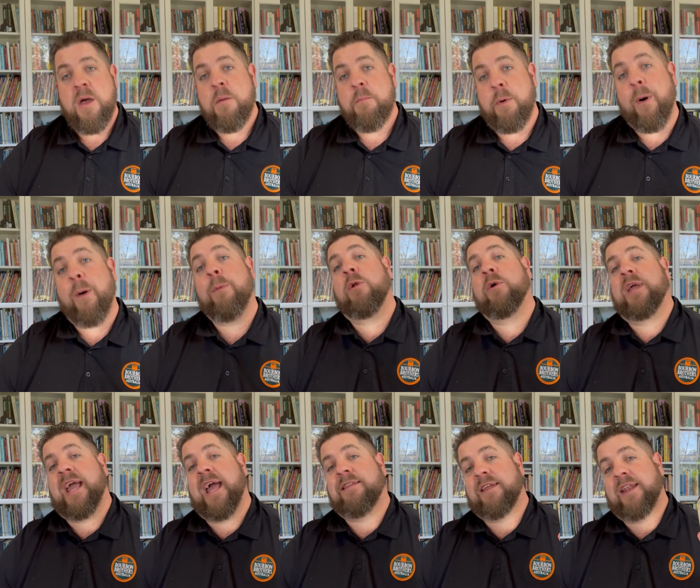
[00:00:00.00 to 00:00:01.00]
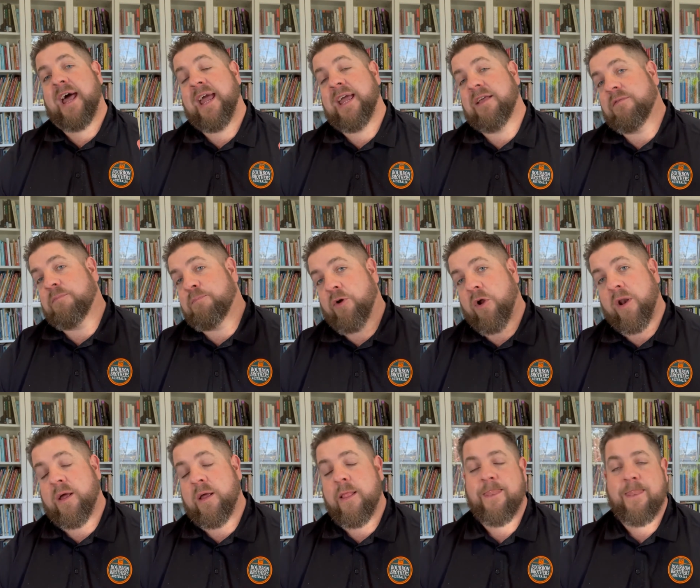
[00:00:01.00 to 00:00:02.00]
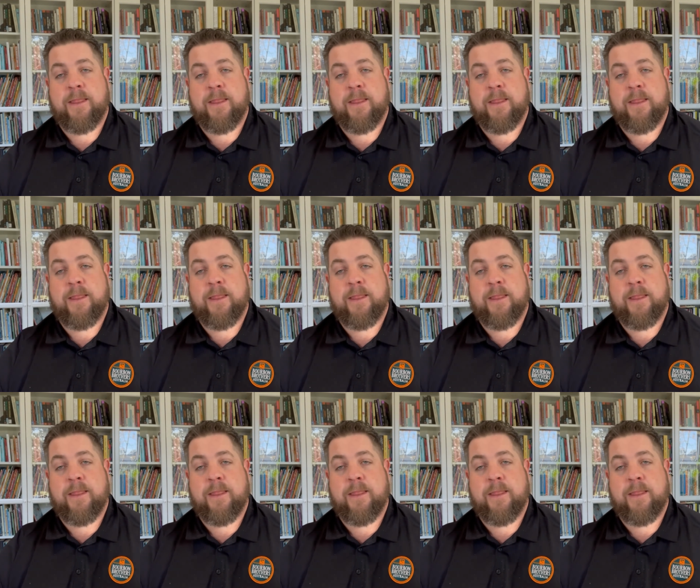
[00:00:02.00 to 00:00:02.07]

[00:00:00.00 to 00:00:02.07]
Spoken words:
what we're looking at today is product.